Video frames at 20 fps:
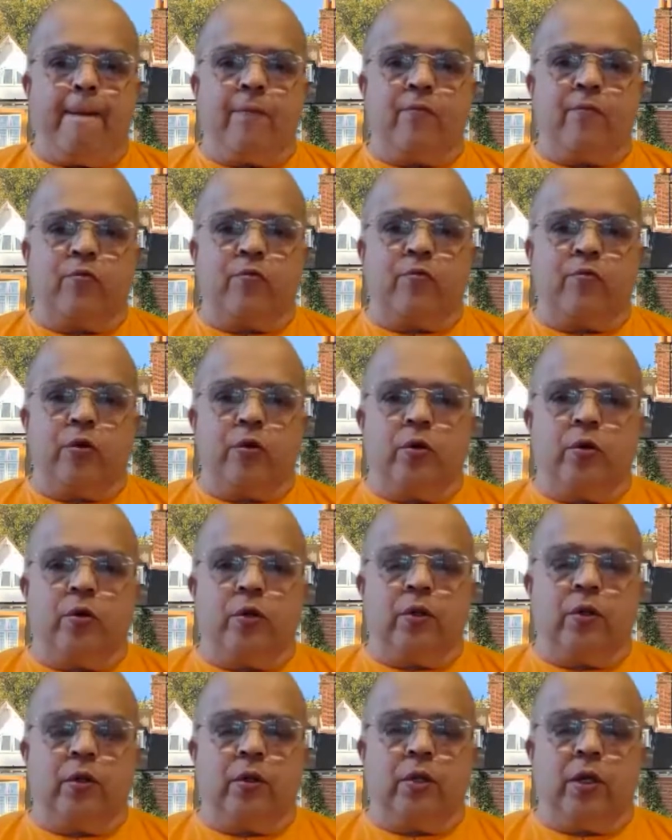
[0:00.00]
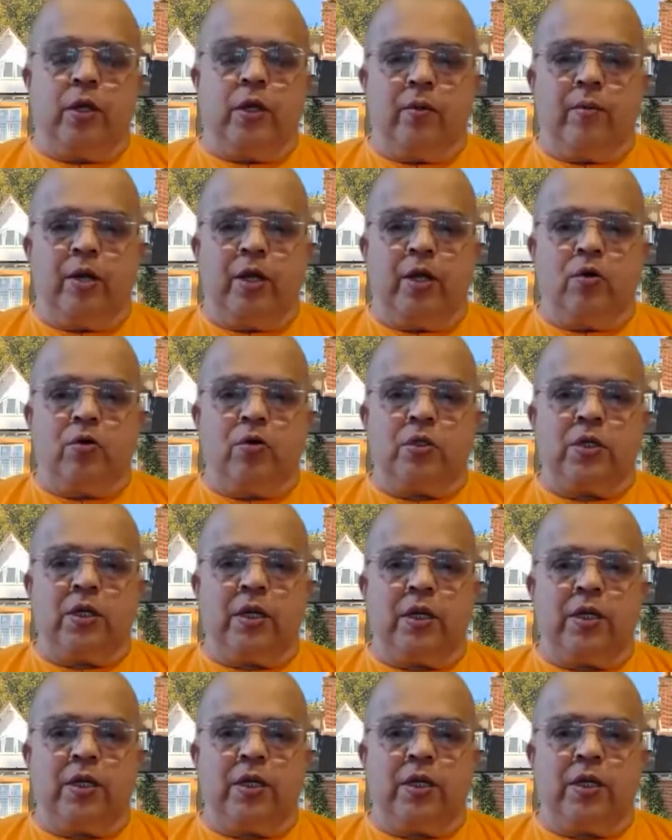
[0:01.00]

So Annamaya Kosha